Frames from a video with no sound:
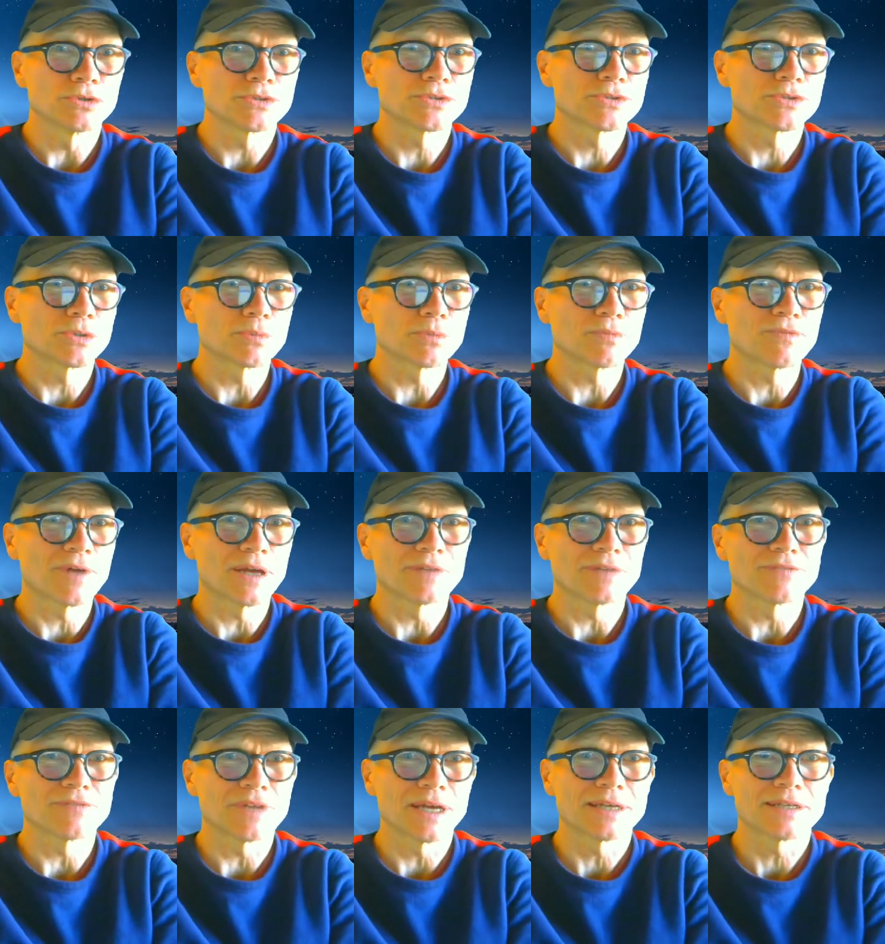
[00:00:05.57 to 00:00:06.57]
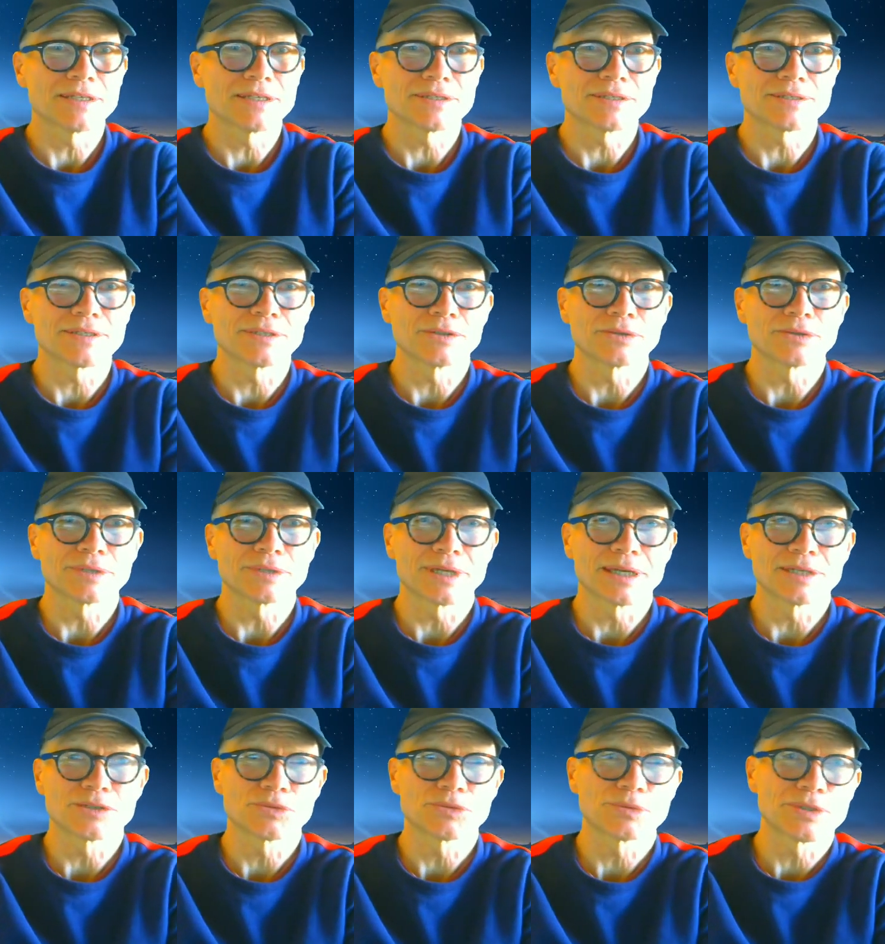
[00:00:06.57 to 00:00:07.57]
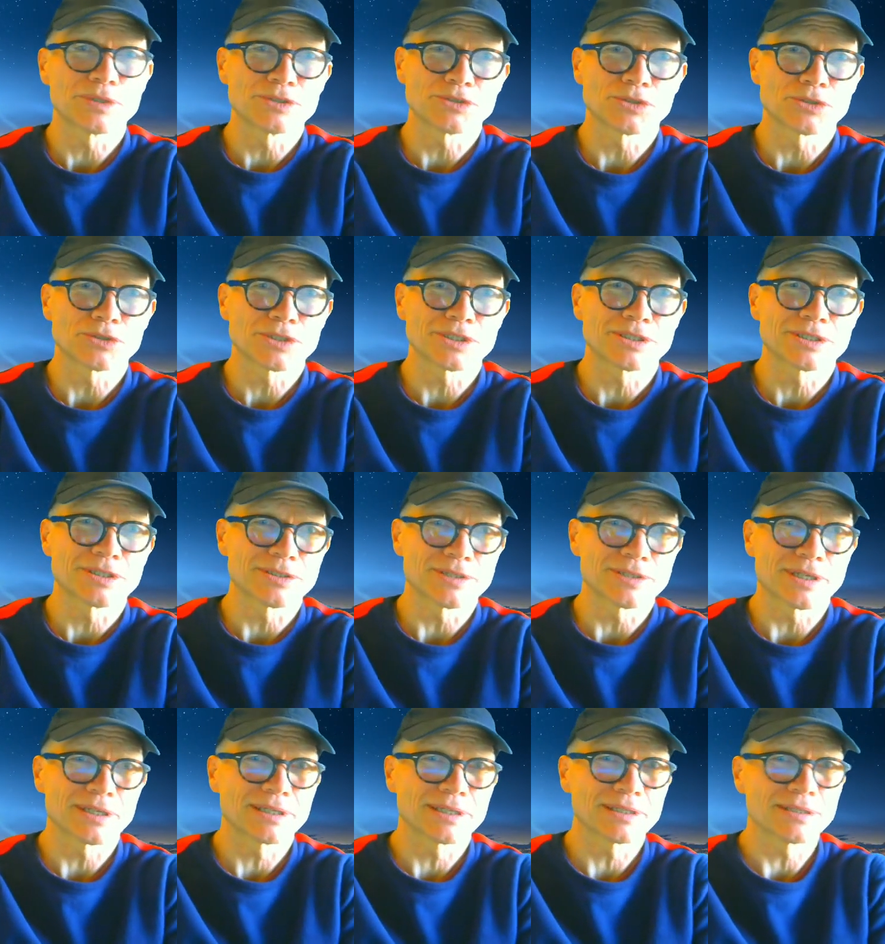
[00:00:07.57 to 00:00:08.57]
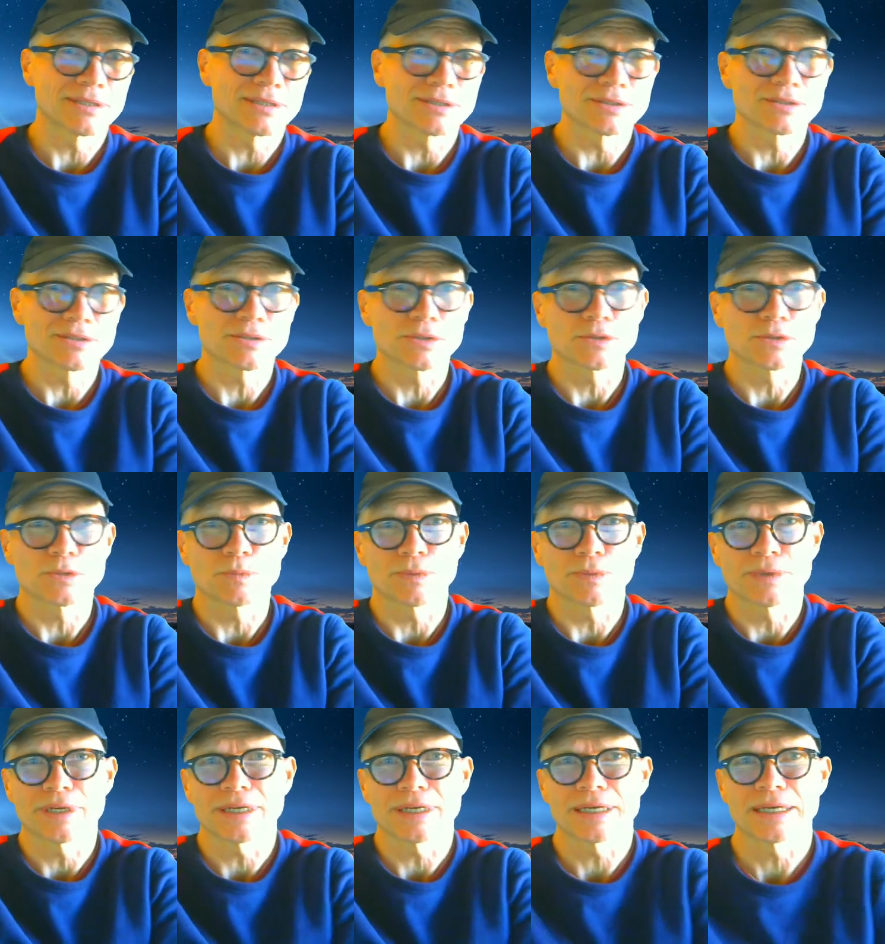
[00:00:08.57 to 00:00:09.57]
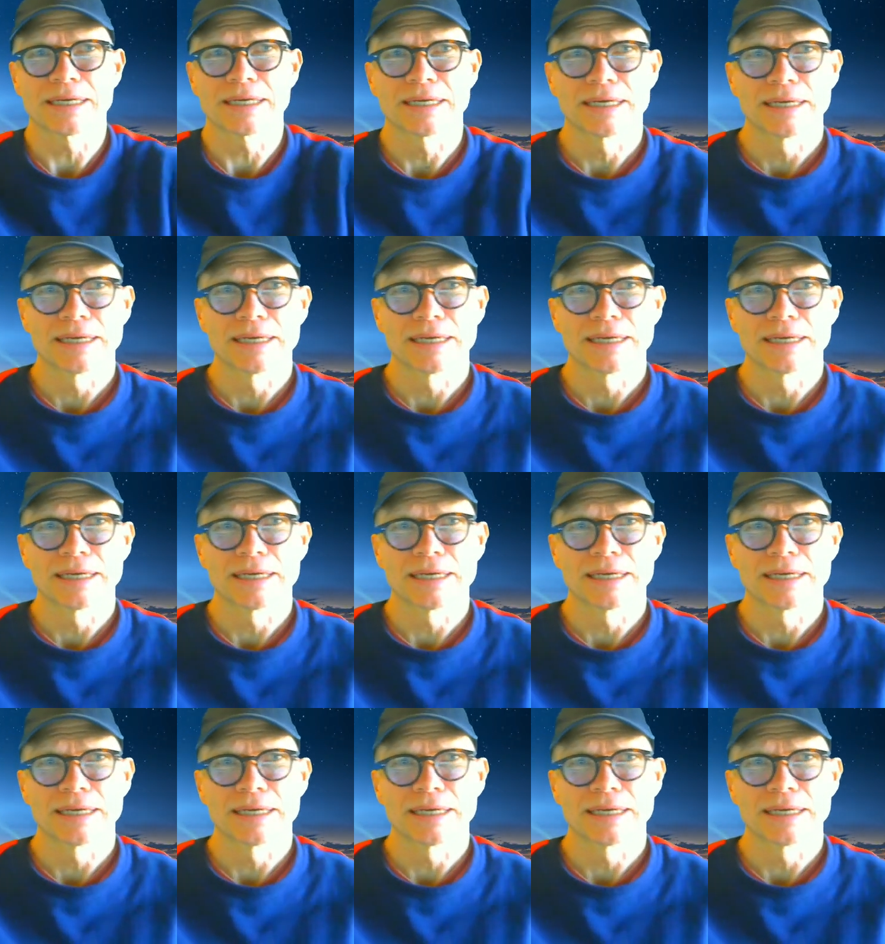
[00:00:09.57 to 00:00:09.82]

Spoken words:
SERP 590 Single Case Research Design this spring.